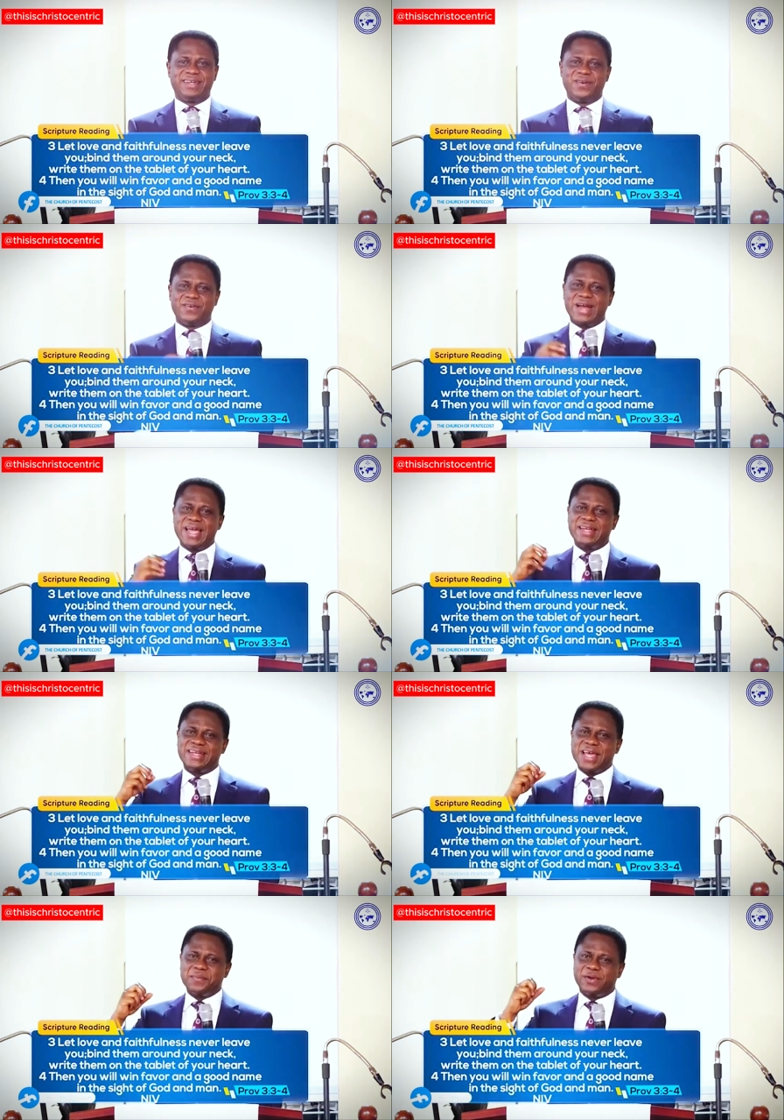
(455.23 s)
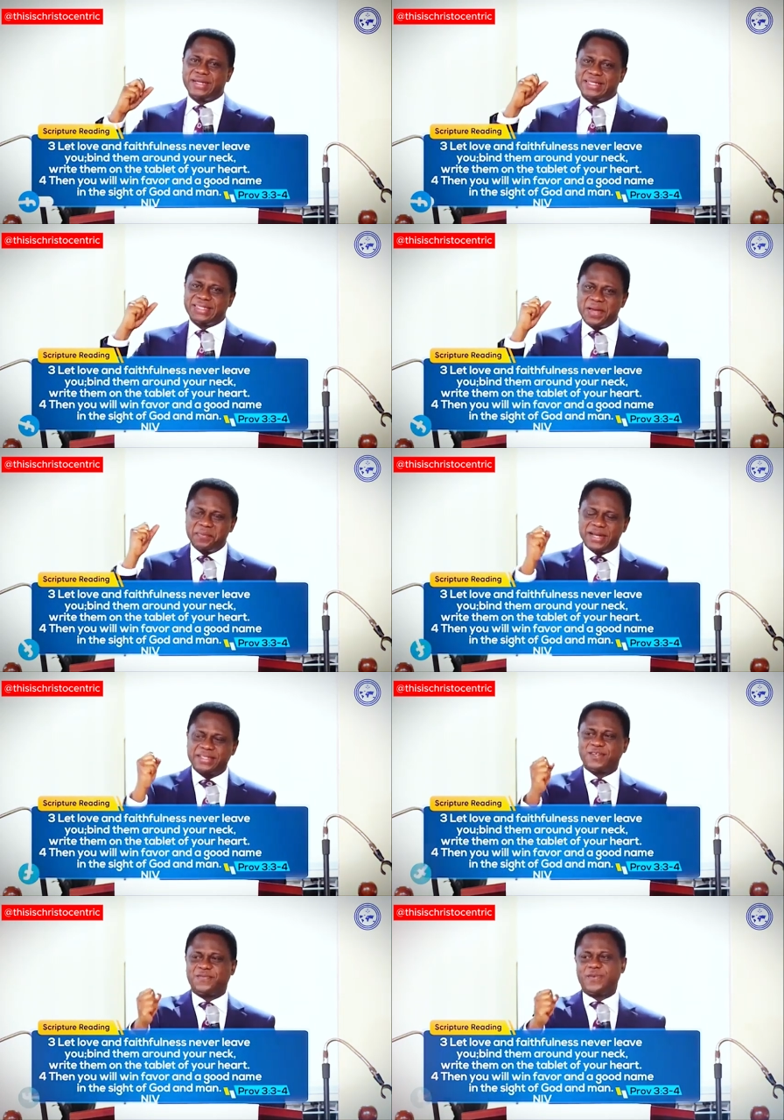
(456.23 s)
Write them on the
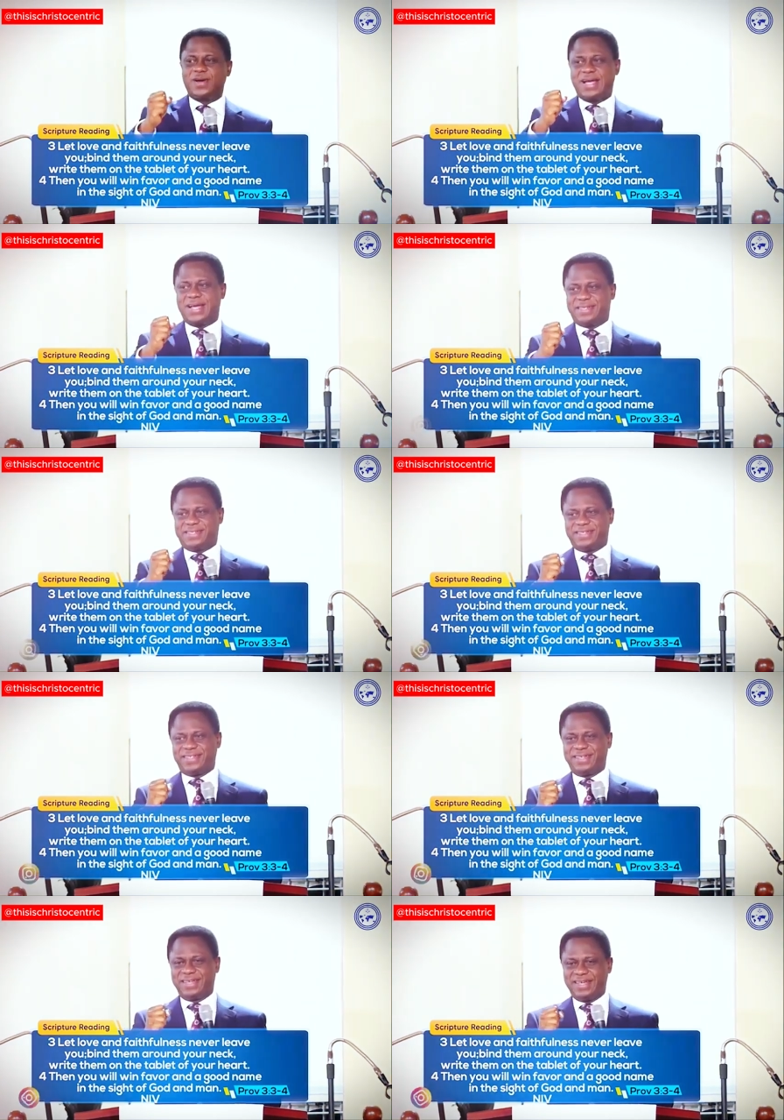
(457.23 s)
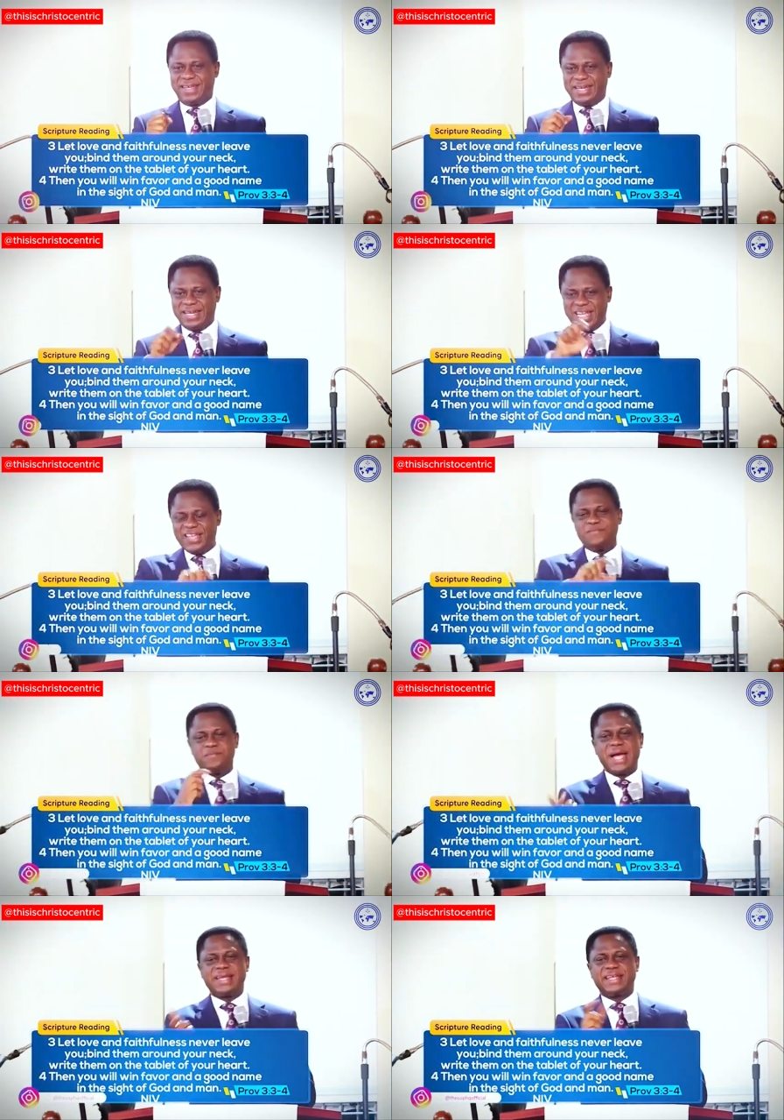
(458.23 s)
tablets of your heart. Live
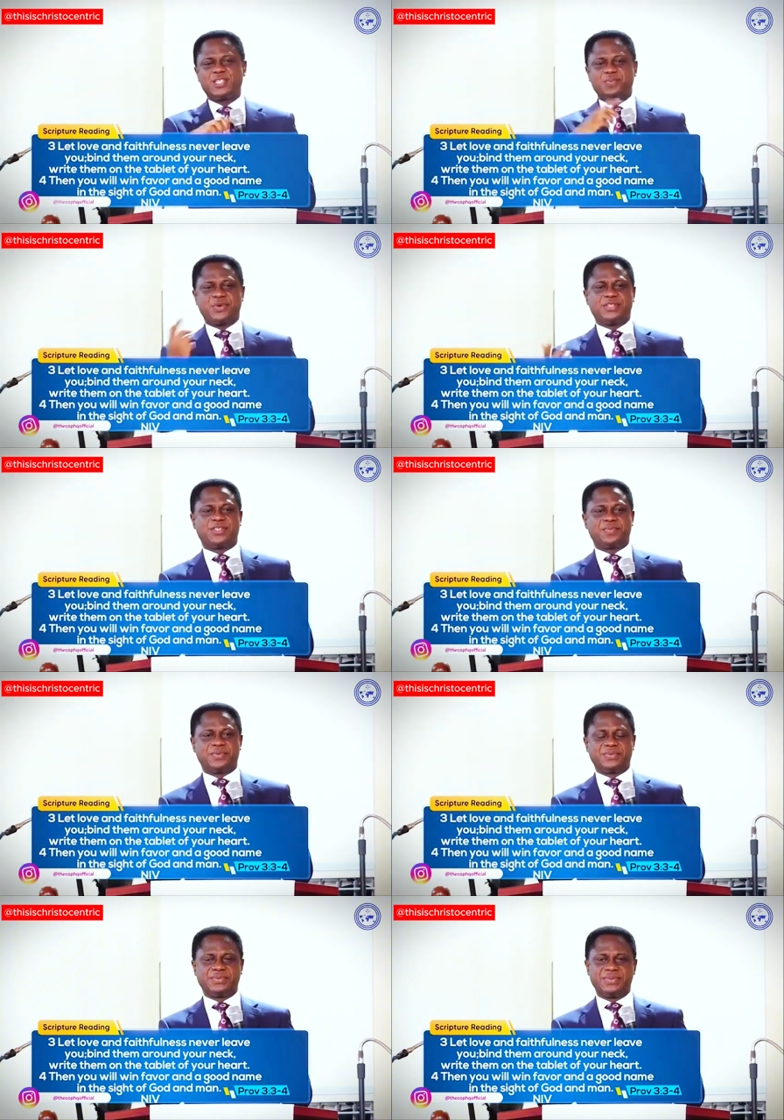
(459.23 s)
by this principle.